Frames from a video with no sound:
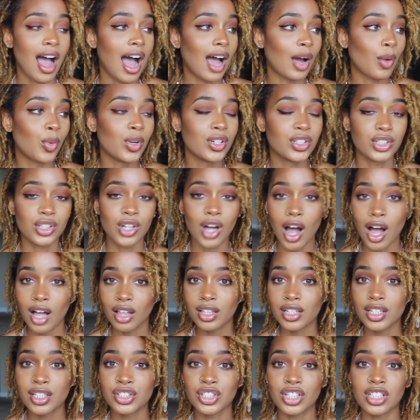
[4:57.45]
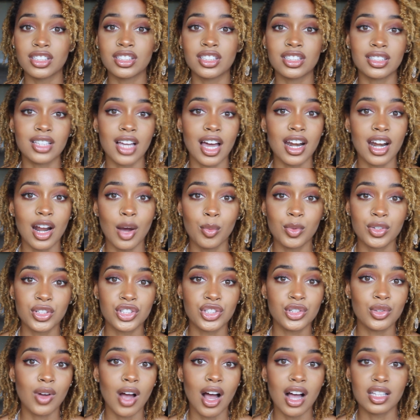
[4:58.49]
I went to college and decided I wanted
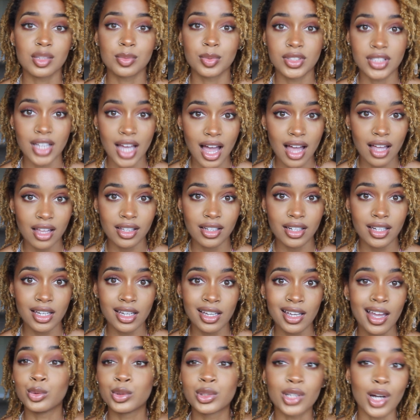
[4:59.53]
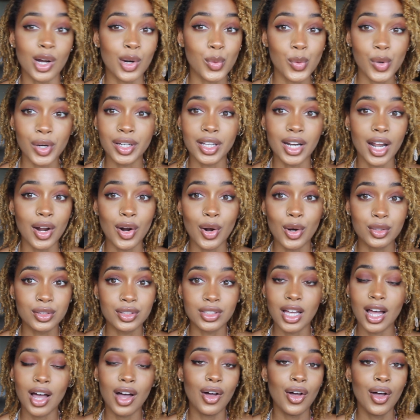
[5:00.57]
to do hospitality. Started working at a
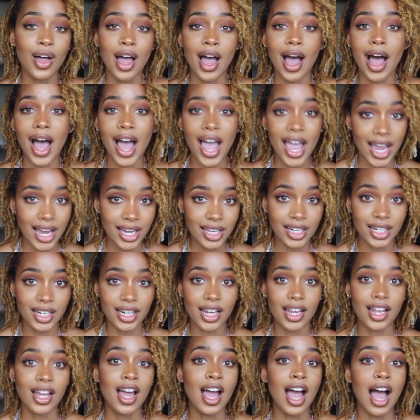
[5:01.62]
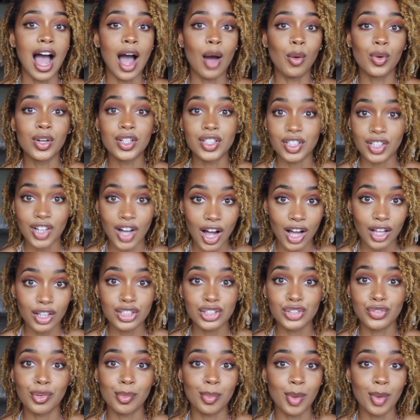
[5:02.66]
hotel. I hated it. I went to college for